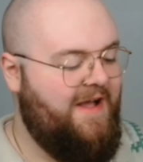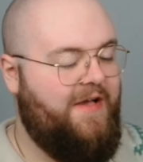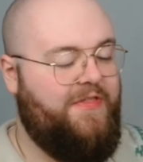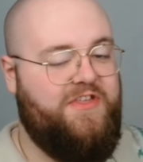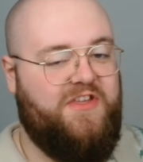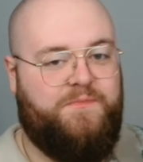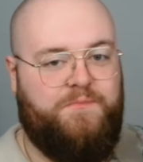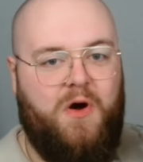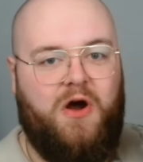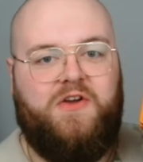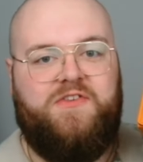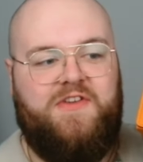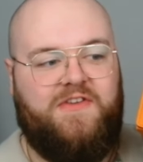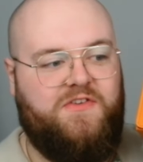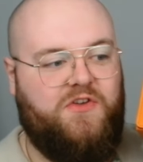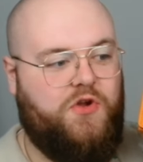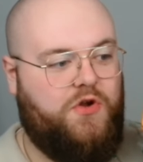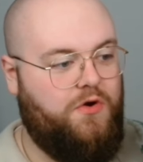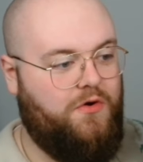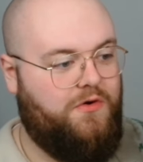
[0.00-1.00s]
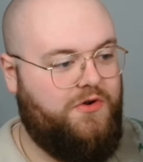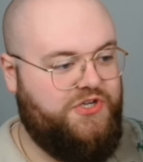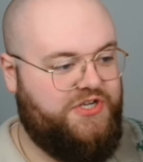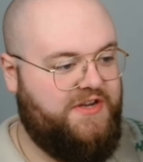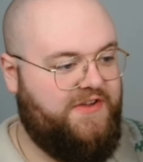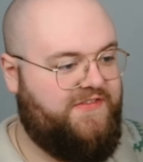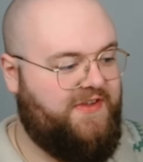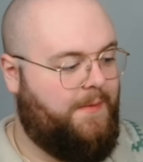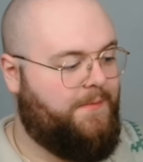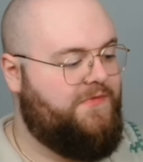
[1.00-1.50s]
This box is
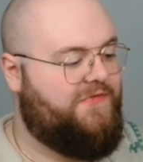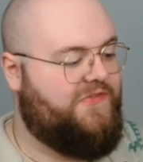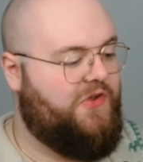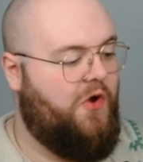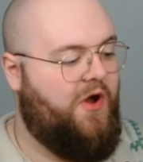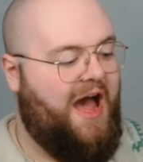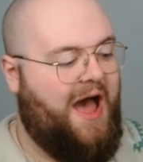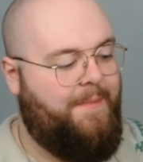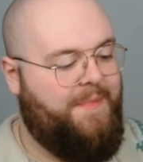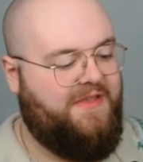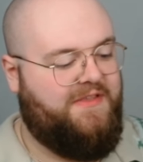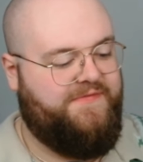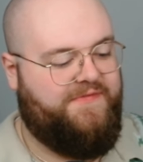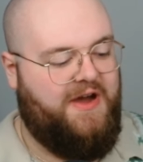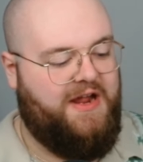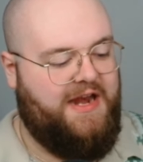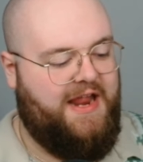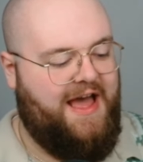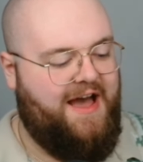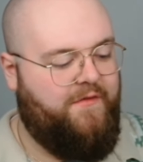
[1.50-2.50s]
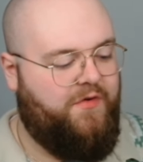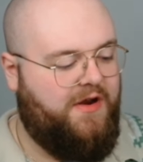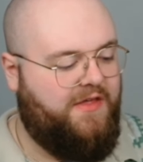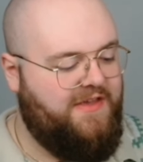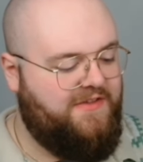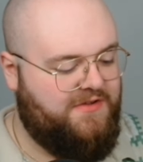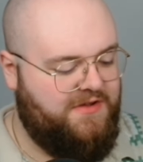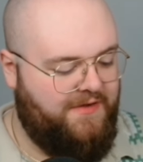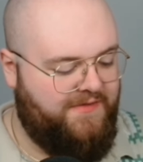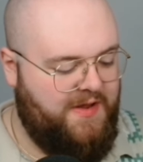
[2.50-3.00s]
gorgeous. I'm so happy to finally have one of
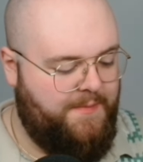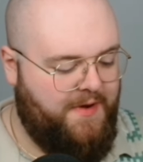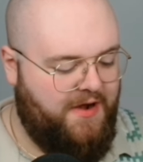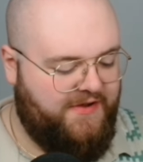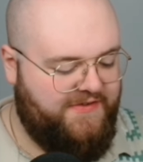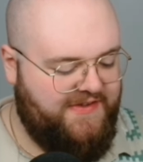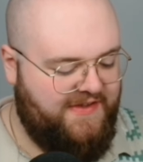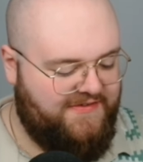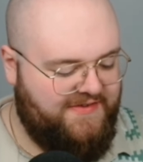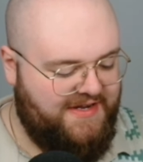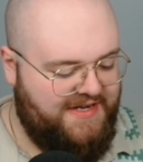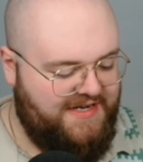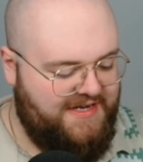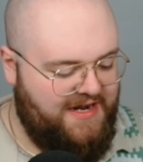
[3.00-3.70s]
these lovely boxes.